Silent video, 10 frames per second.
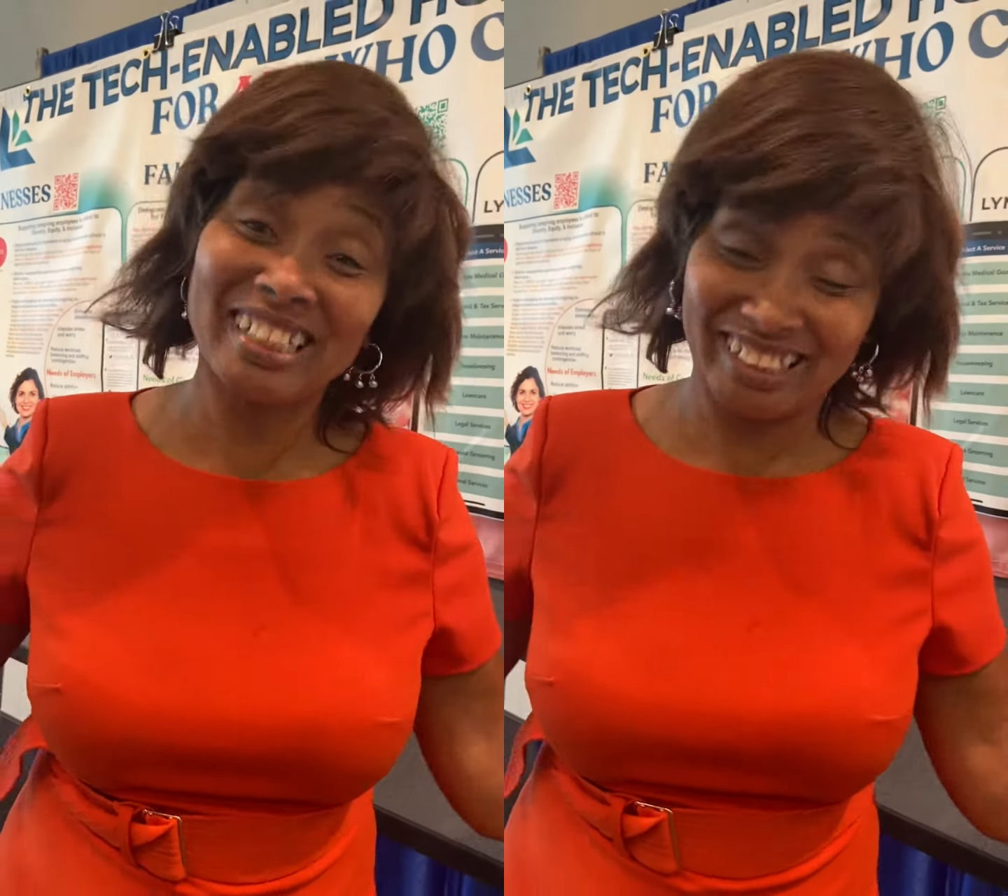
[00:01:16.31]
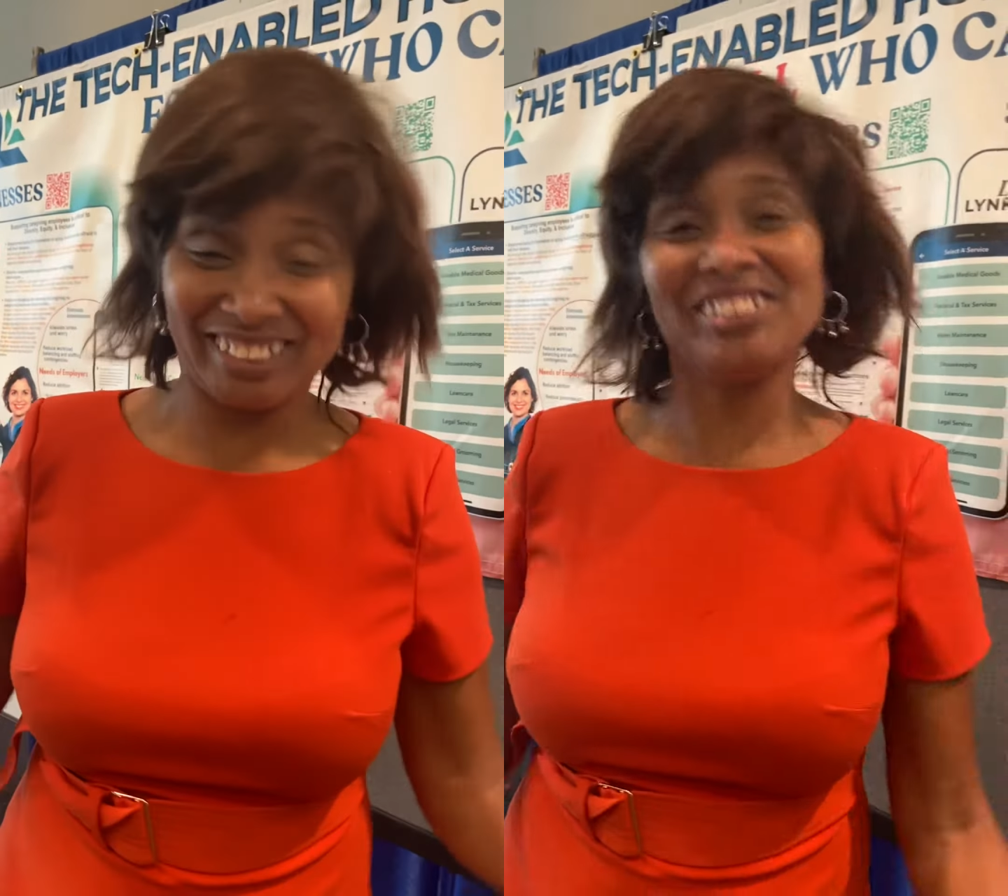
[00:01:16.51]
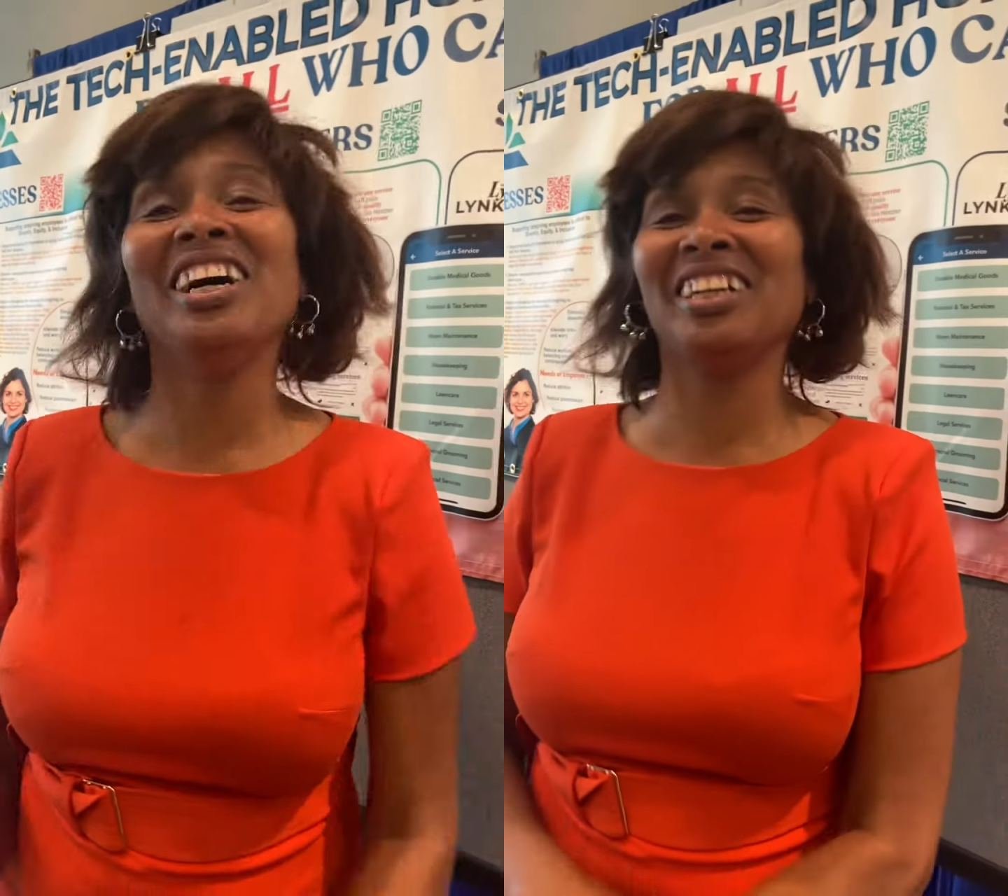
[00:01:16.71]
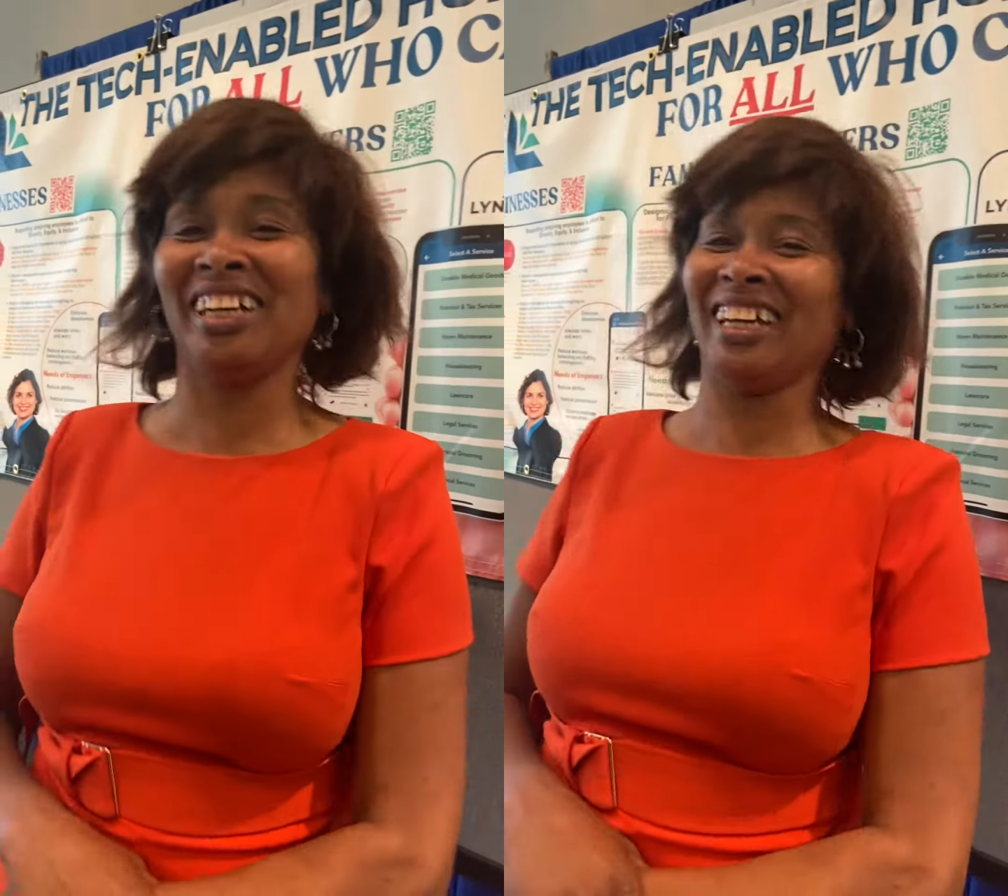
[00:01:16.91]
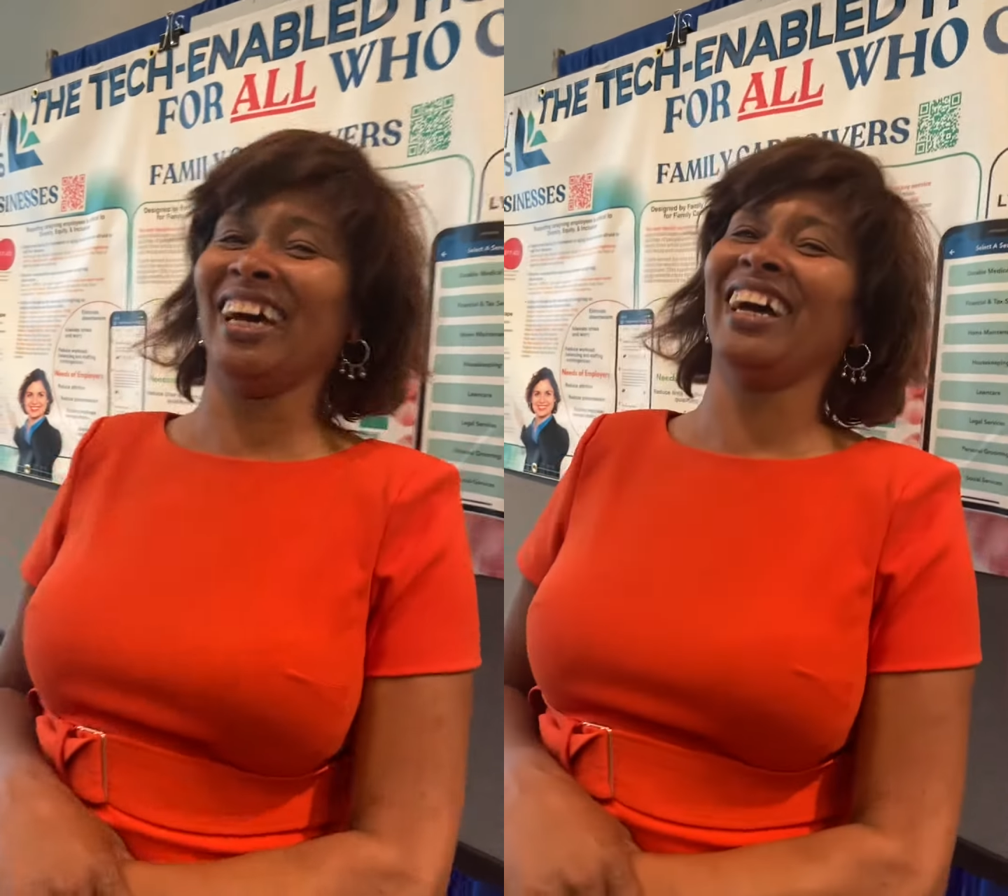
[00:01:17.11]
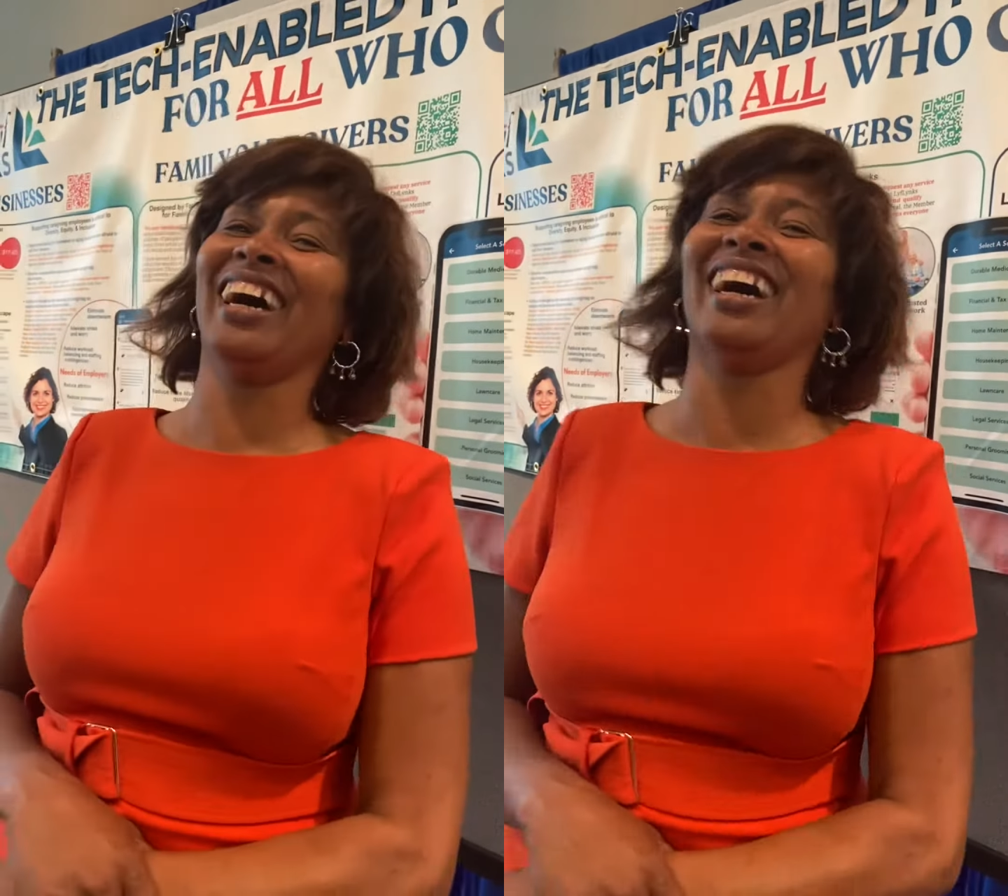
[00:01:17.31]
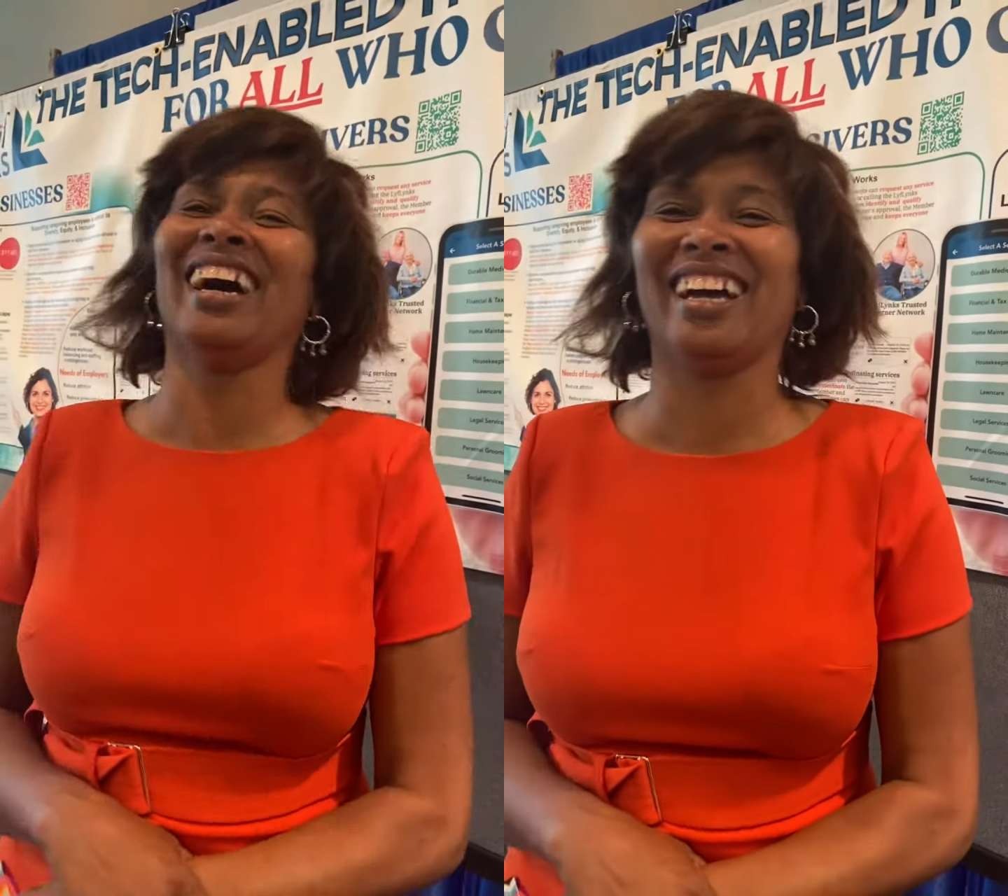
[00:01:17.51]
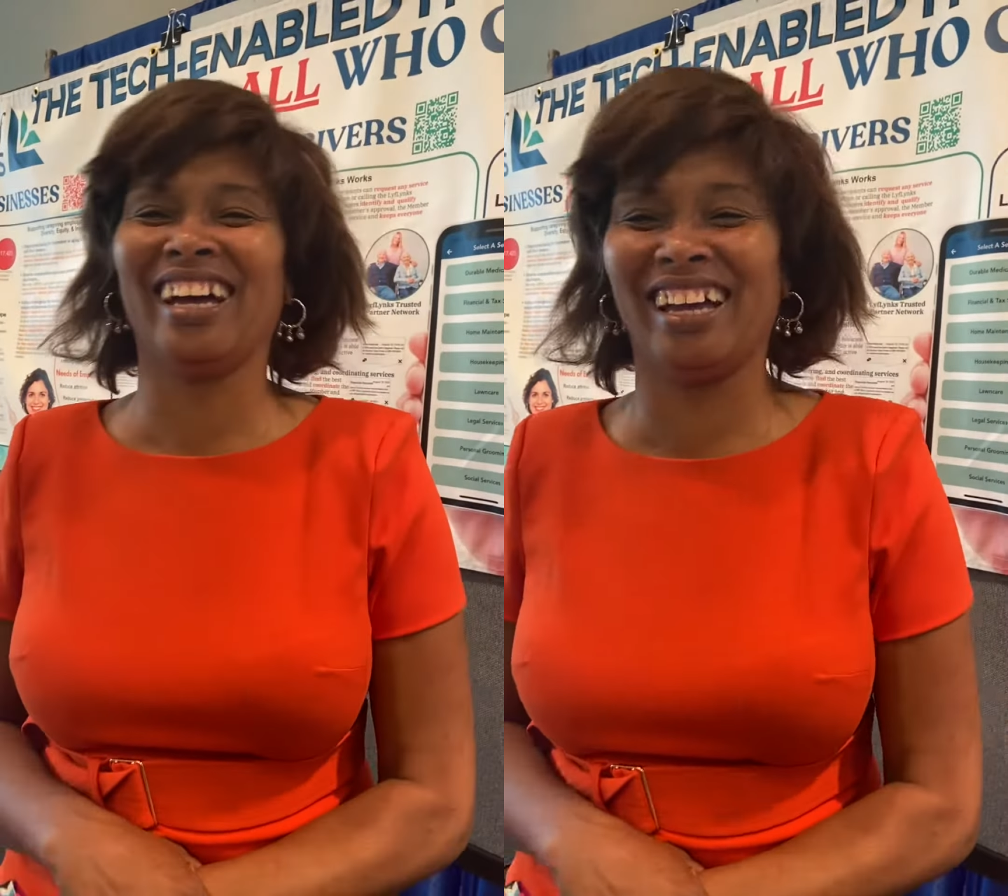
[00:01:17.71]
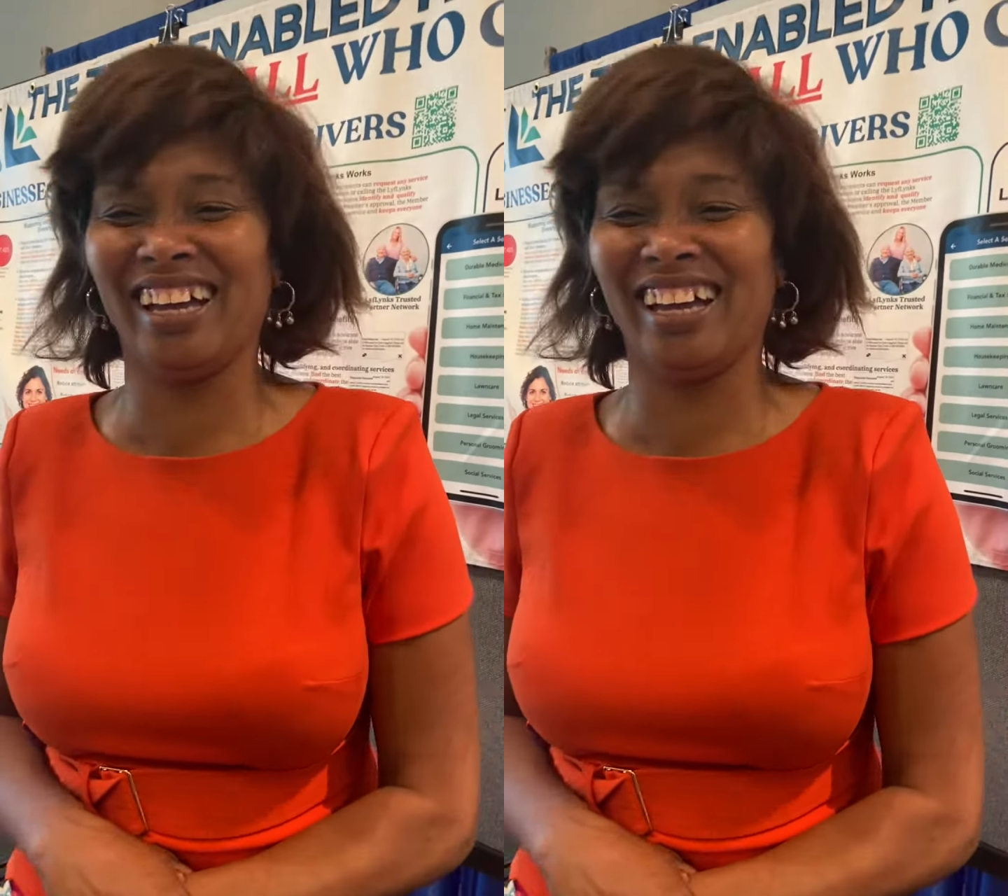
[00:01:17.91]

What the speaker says: it?